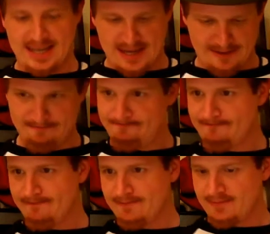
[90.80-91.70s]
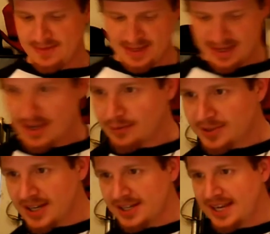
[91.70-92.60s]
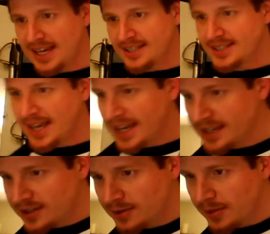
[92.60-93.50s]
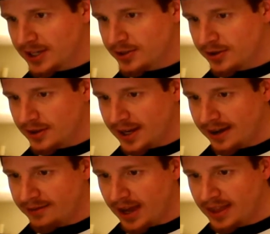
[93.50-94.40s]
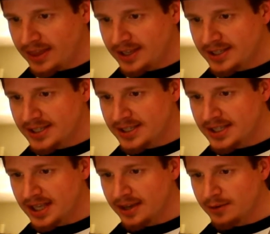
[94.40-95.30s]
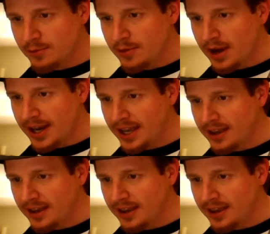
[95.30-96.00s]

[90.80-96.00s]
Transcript: Um, I'm just going to take a second to make sure that I've got this thing running,